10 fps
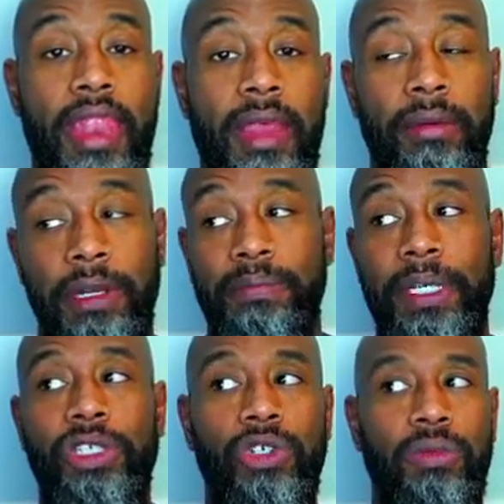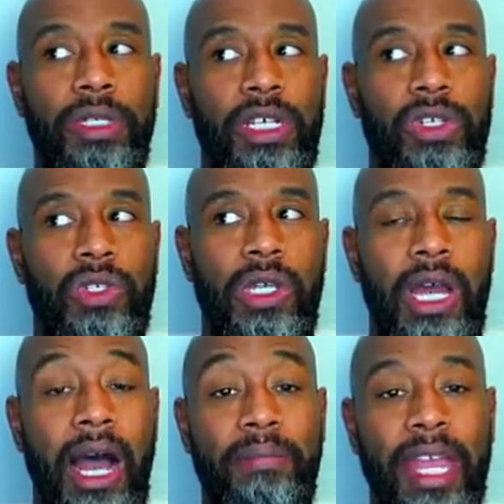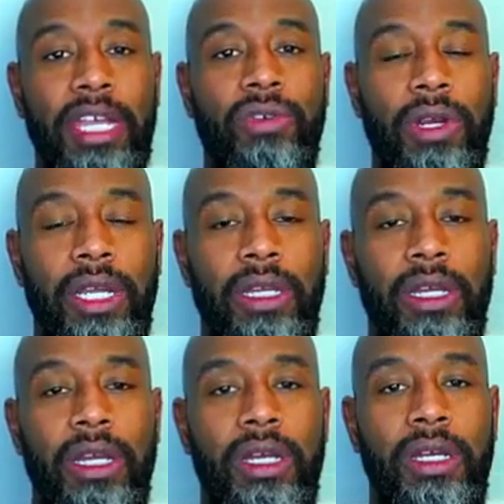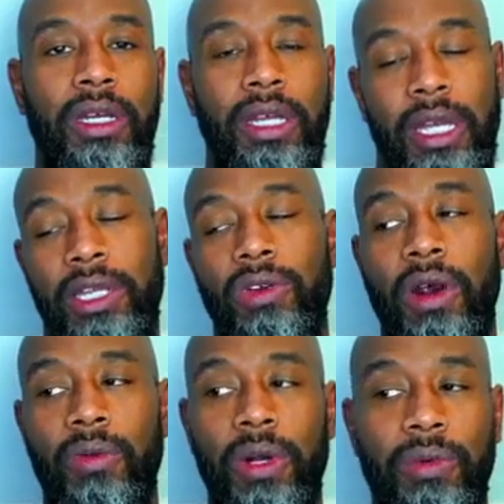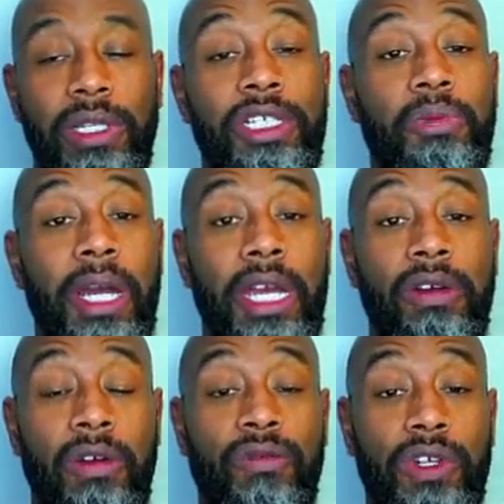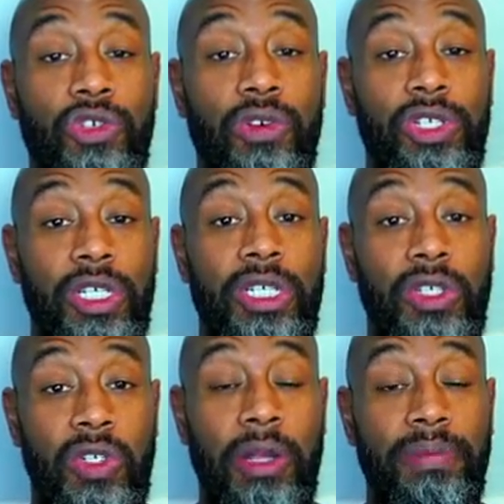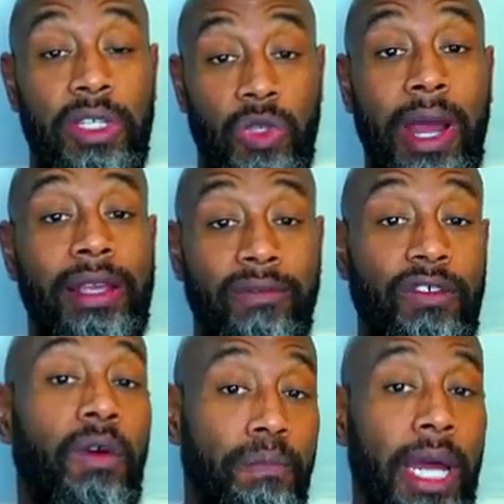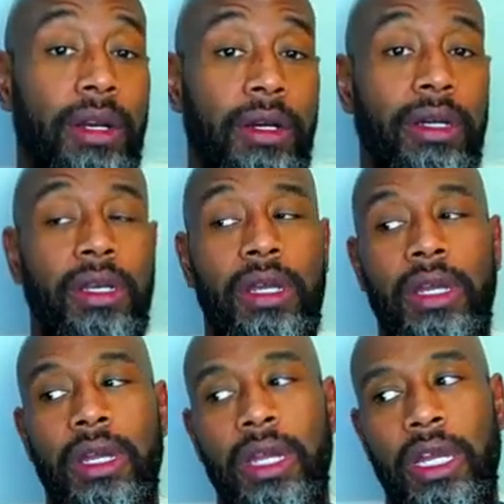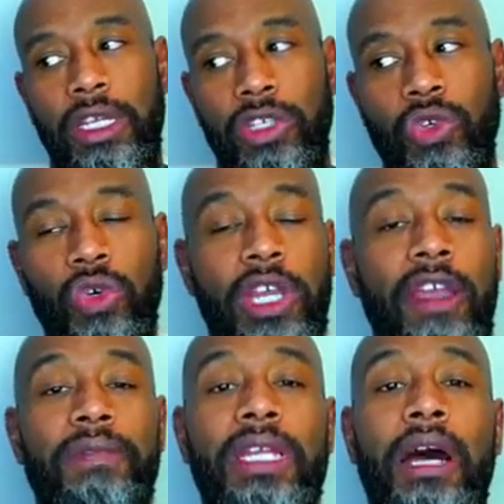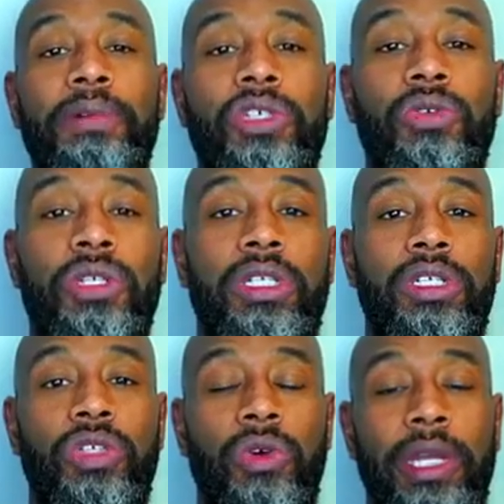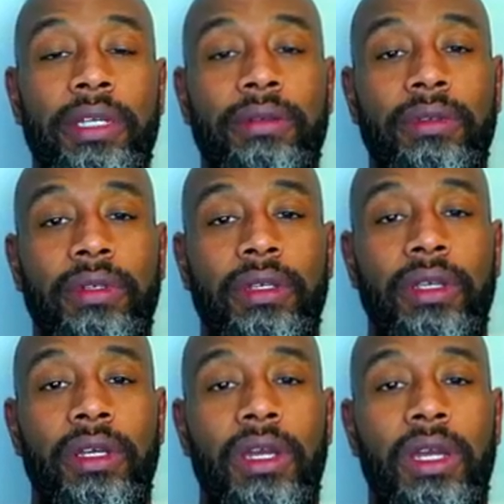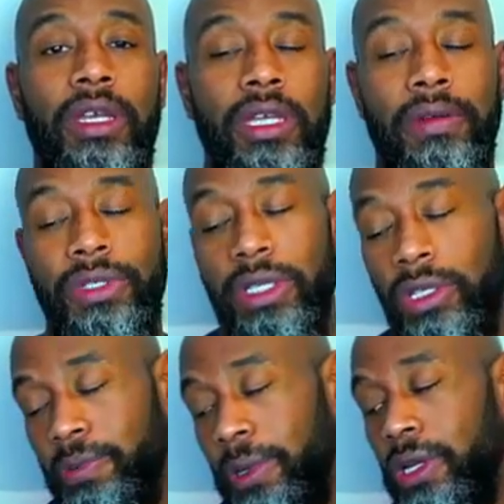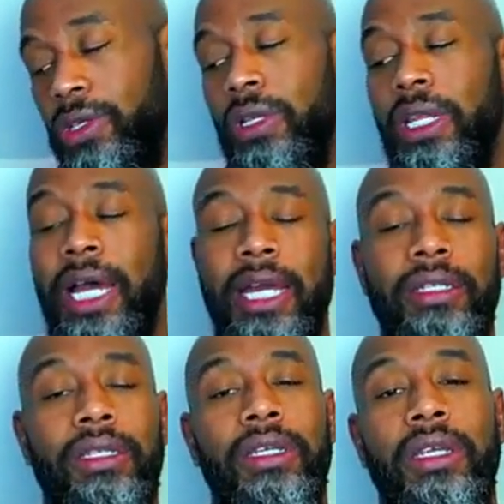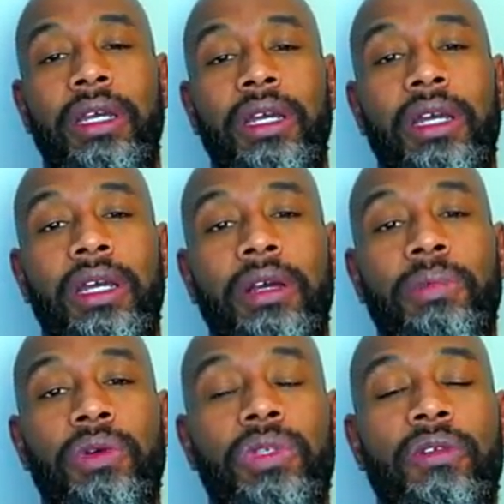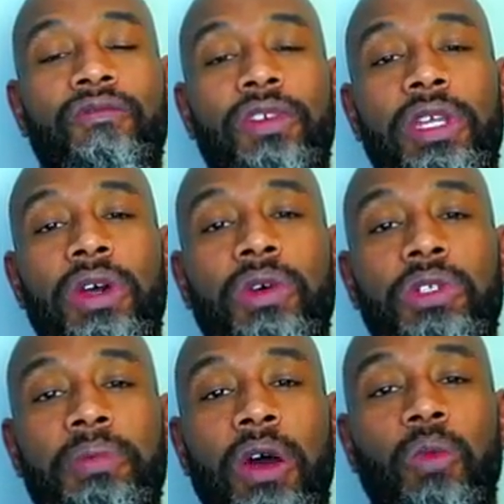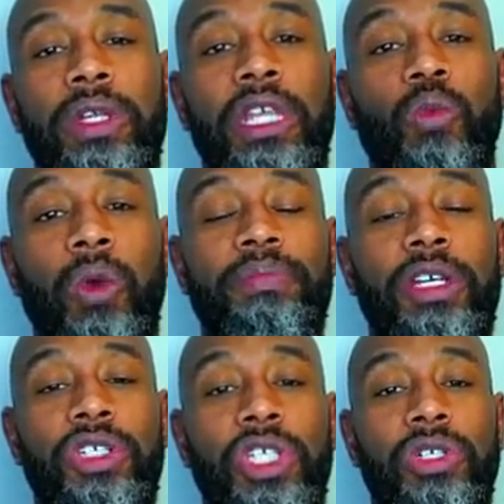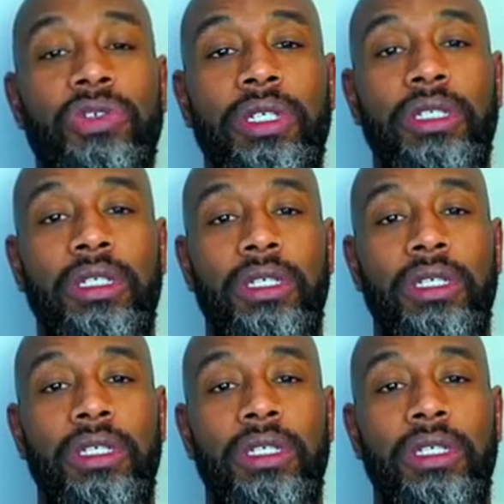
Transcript: I'm going to beat you because I'm angry. Or I want to release my anger and frustration into something so I can feel better, and you gave me an opportunity to do it. You ever see those parents online posting videos about when they whip their children?